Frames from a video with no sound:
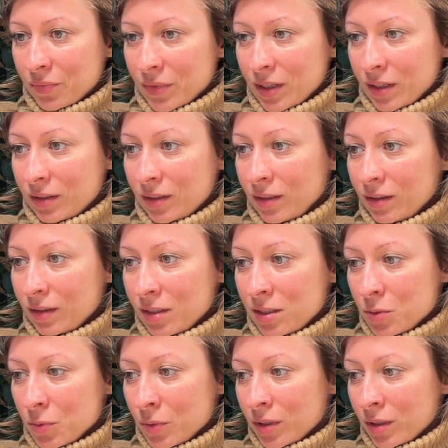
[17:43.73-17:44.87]
I think
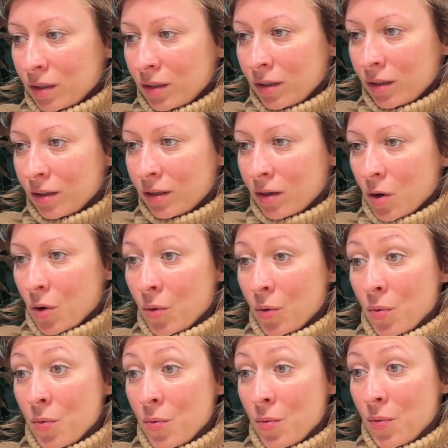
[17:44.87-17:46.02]
these were
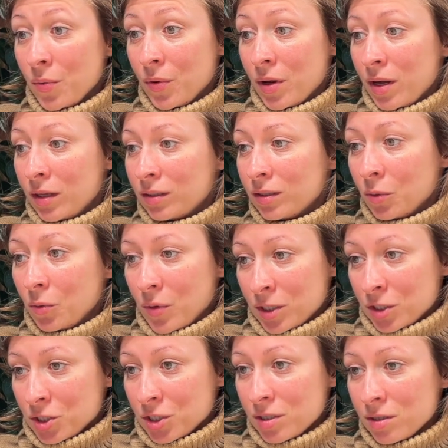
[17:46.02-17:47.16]
all the
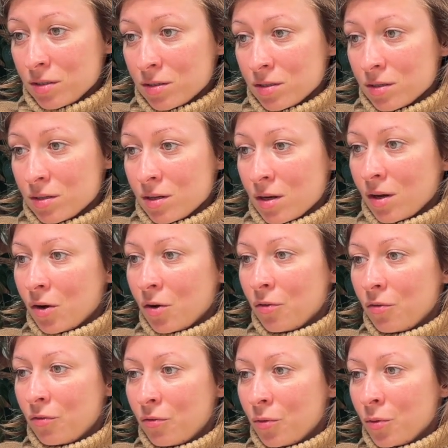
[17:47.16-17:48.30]
questions
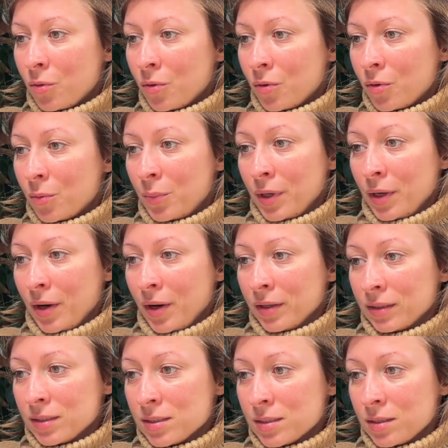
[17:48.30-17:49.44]
for behind
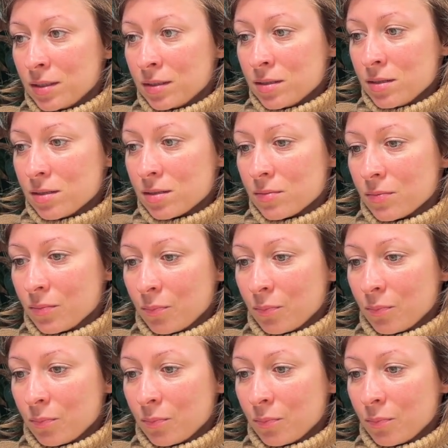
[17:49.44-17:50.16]
the scenes.